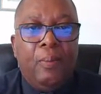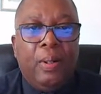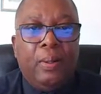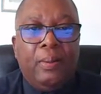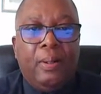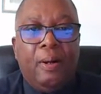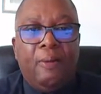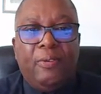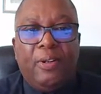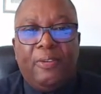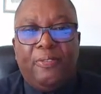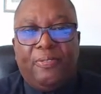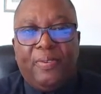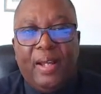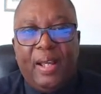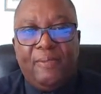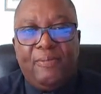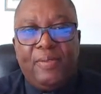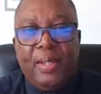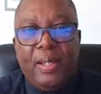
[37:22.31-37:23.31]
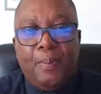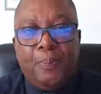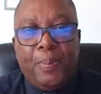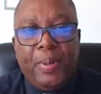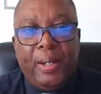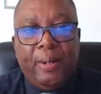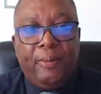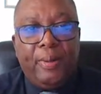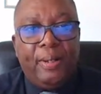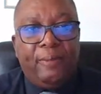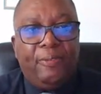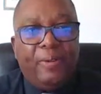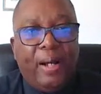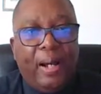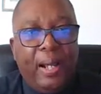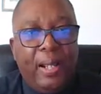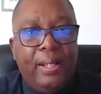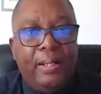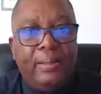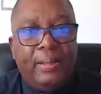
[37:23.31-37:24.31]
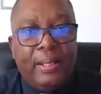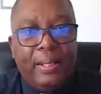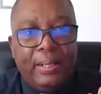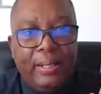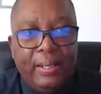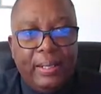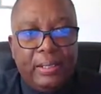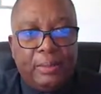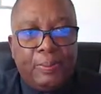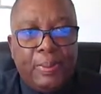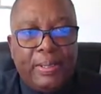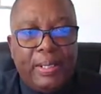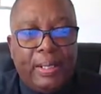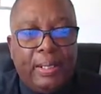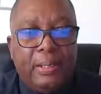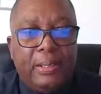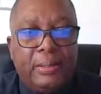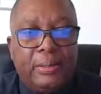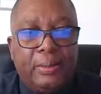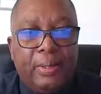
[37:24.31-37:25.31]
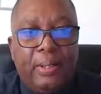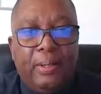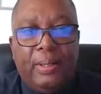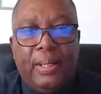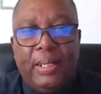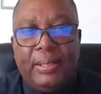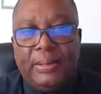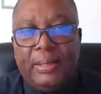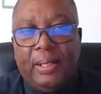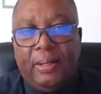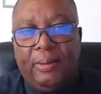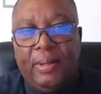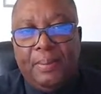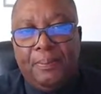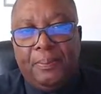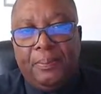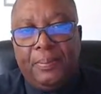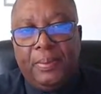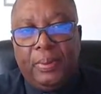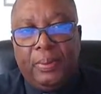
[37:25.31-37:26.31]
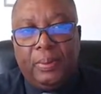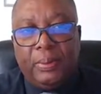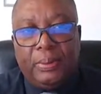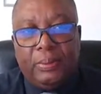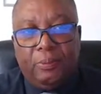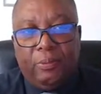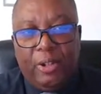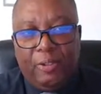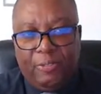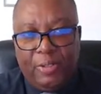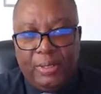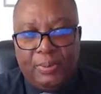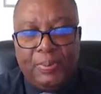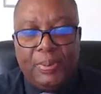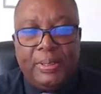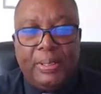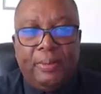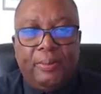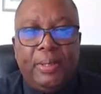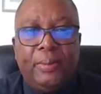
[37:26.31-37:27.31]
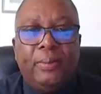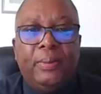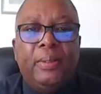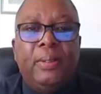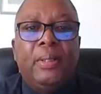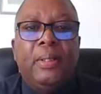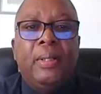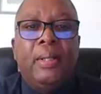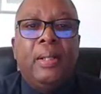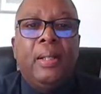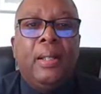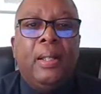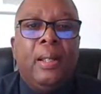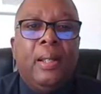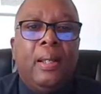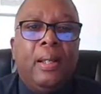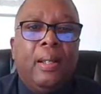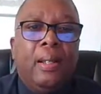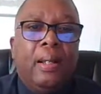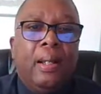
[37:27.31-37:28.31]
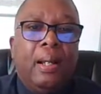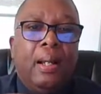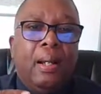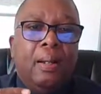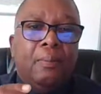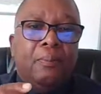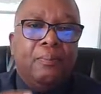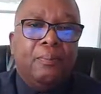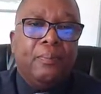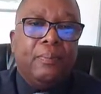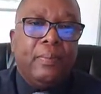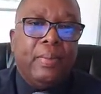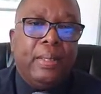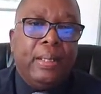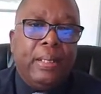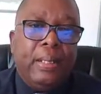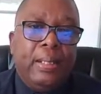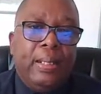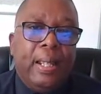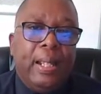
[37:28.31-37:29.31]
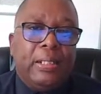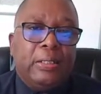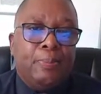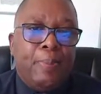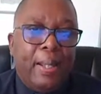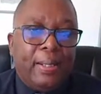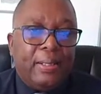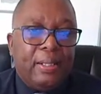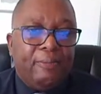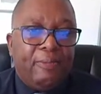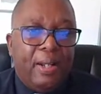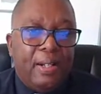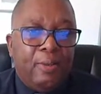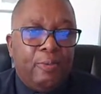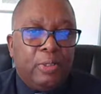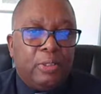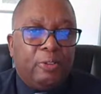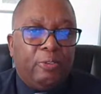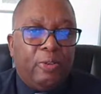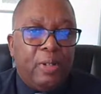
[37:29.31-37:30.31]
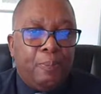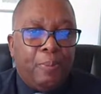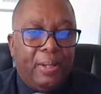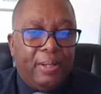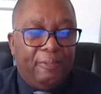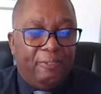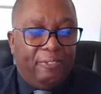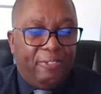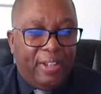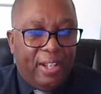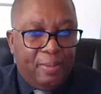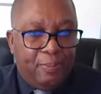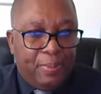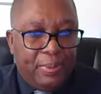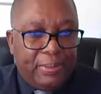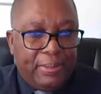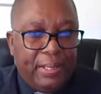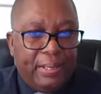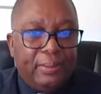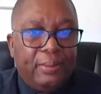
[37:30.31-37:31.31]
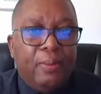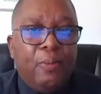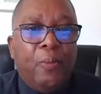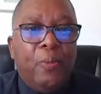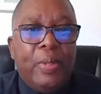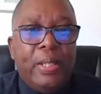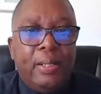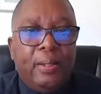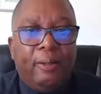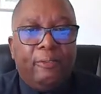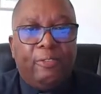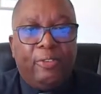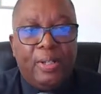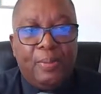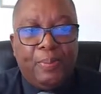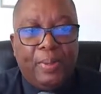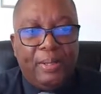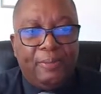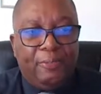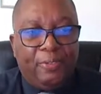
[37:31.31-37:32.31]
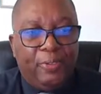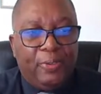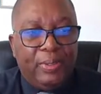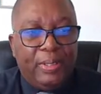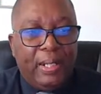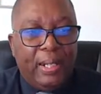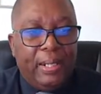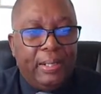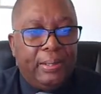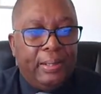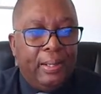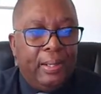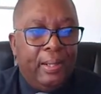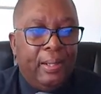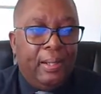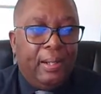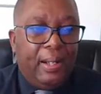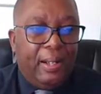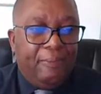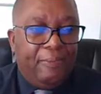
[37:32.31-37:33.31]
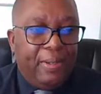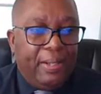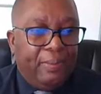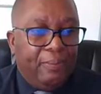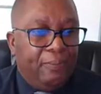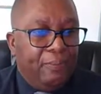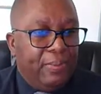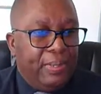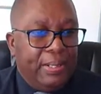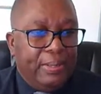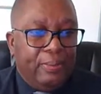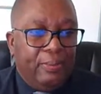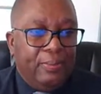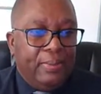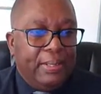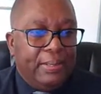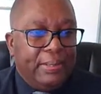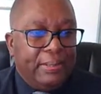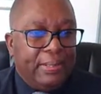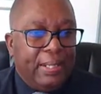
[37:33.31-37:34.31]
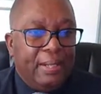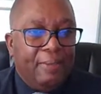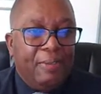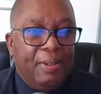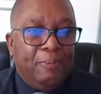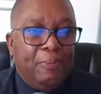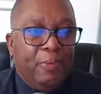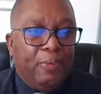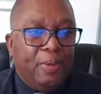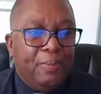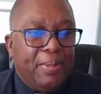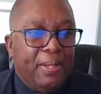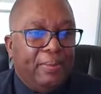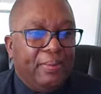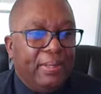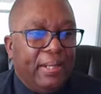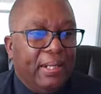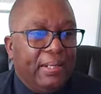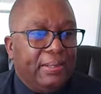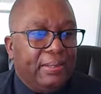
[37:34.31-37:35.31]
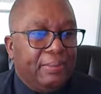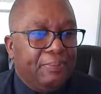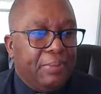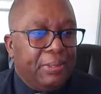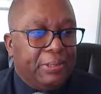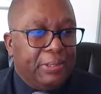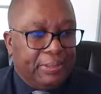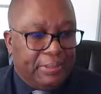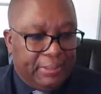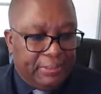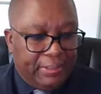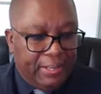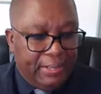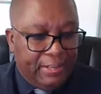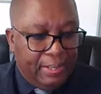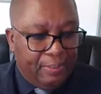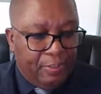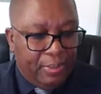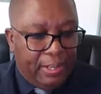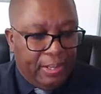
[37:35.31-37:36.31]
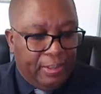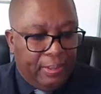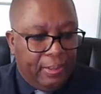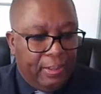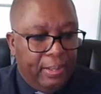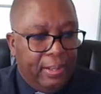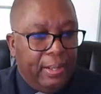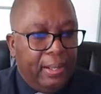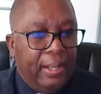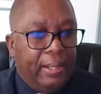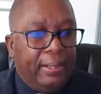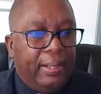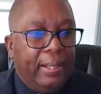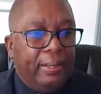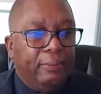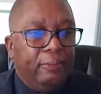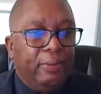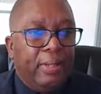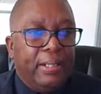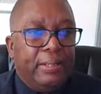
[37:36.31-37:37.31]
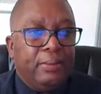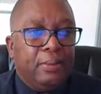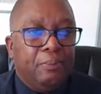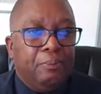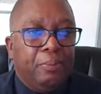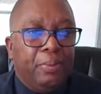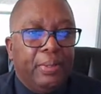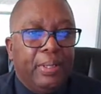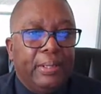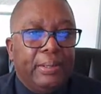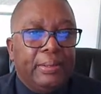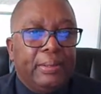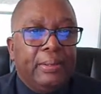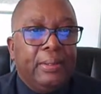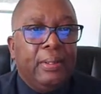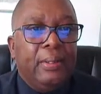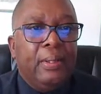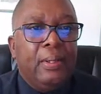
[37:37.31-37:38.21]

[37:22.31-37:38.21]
Well, over a five year period for iron in this particular soil SRM or reference material, um, the expected value was 3.5%. We got 3.49. I think we don't need to say anything more about that, but just to say that we are again right on point.